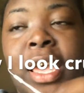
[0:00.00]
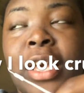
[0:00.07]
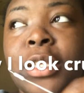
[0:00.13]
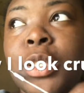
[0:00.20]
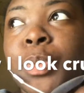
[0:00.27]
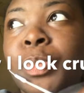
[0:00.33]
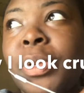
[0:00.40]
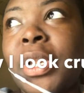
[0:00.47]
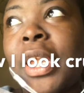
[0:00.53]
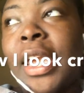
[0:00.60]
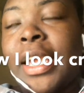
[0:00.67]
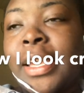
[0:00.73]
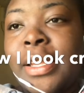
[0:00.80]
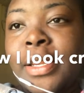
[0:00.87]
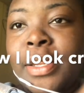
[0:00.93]

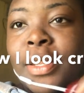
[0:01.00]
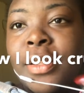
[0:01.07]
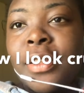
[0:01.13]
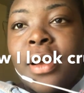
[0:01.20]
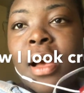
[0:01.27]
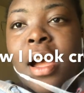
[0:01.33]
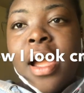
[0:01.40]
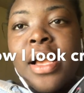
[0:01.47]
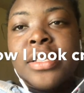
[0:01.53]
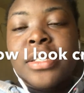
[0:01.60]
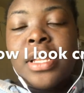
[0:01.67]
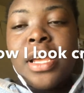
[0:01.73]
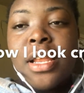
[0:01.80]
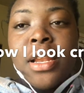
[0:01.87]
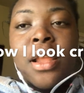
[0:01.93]
explain the car
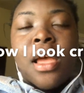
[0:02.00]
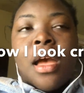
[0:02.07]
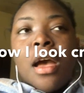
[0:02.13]
accident.